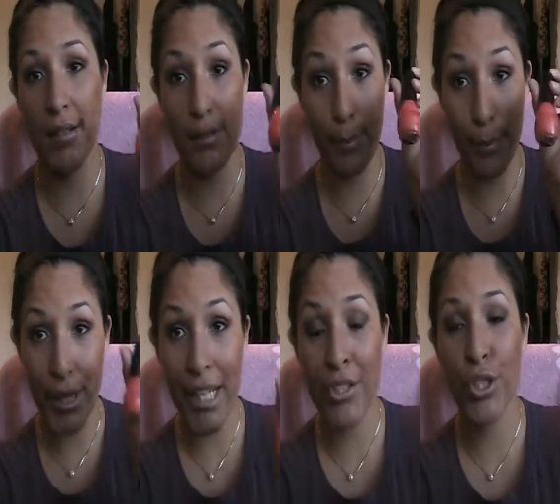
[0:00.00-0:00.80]
It's a
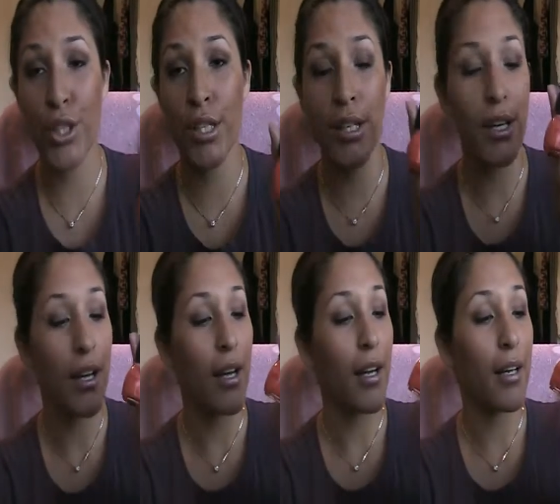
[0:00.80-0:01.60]
peachy
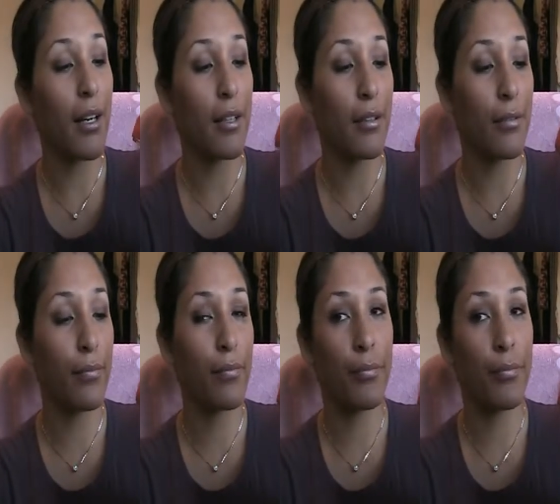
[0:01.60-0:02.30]
kind of,